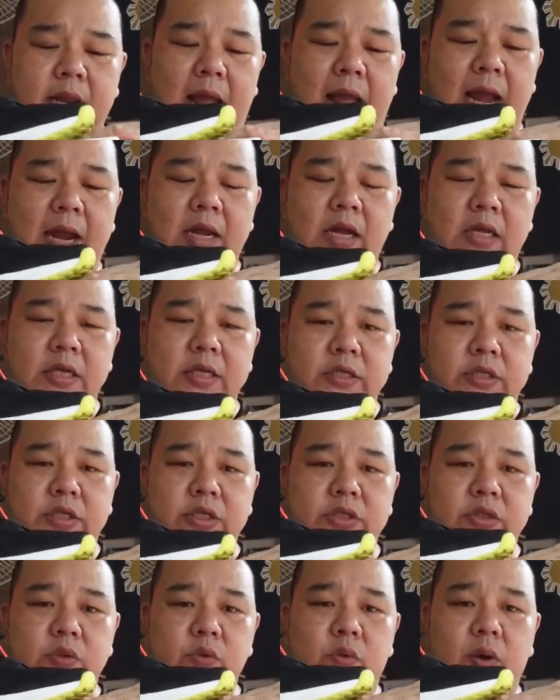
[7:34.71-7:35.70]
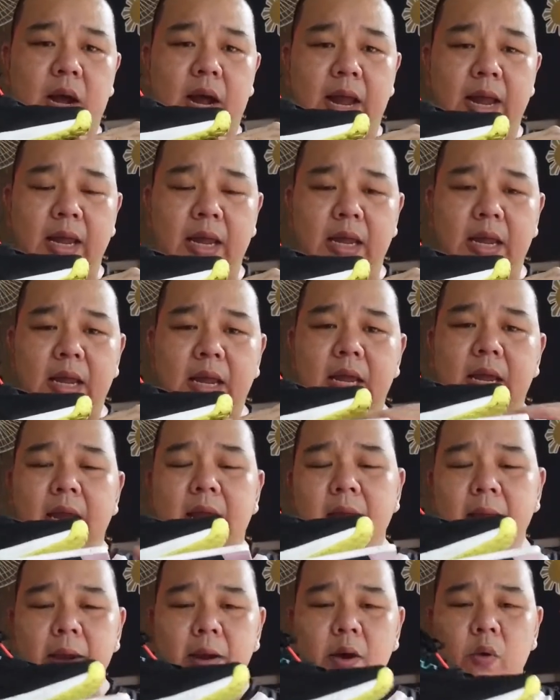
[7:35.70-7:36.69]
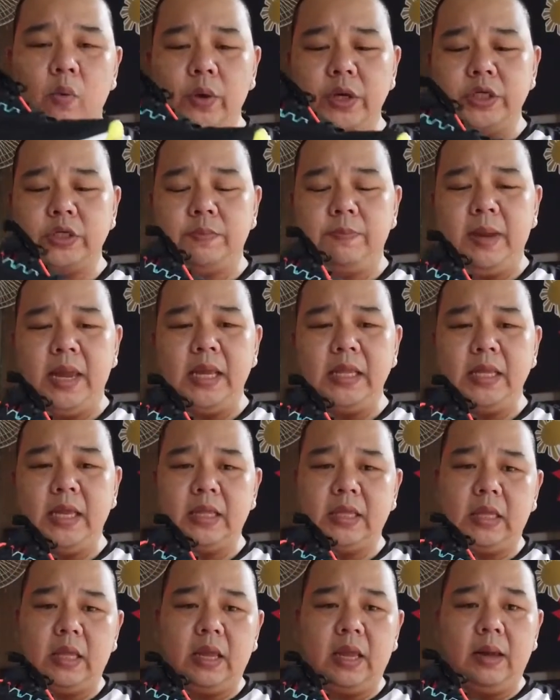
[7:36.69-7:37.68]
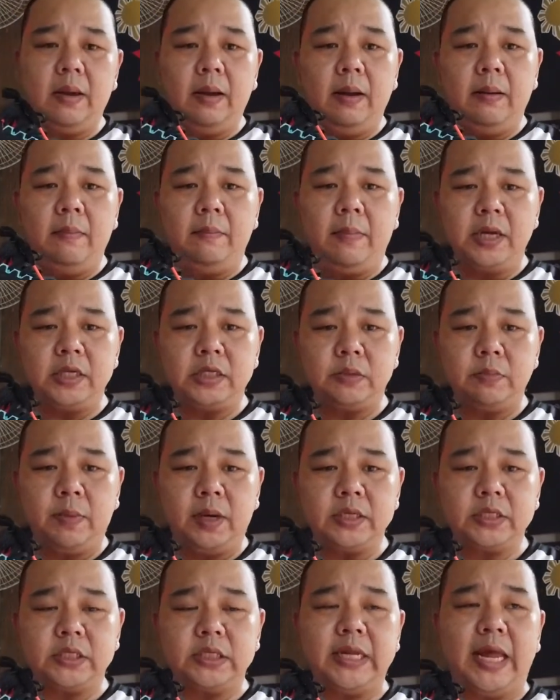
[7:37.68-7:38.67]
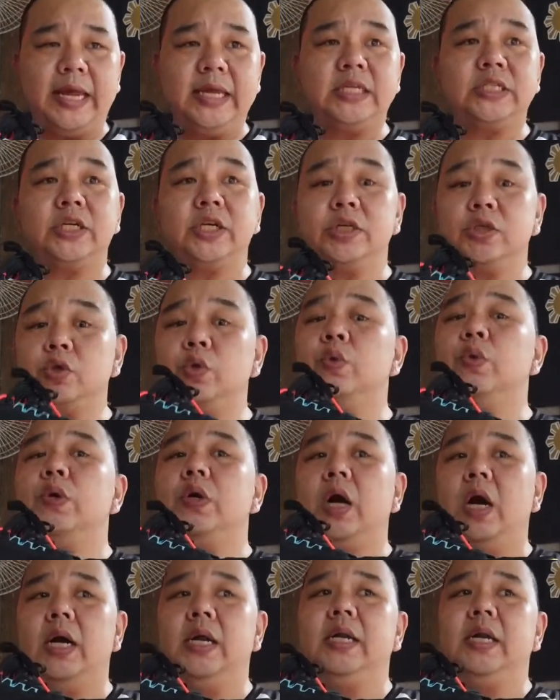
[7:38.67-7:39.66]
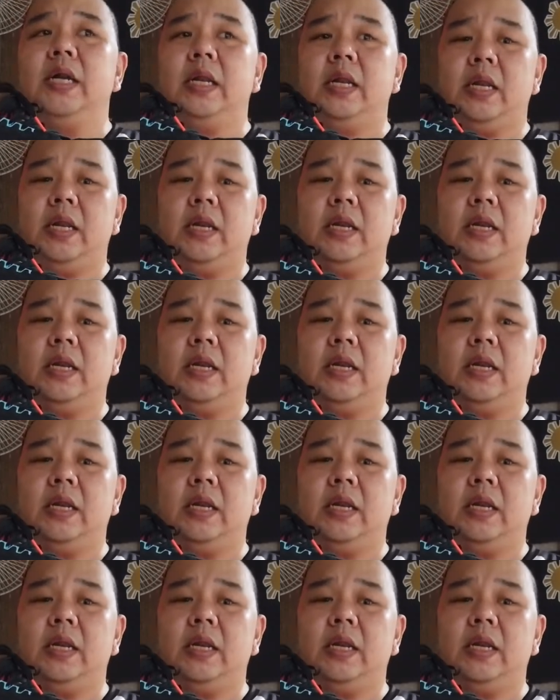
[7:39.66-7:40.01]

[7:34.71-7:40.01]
The angle is just too high, which made it much, much nicer to run.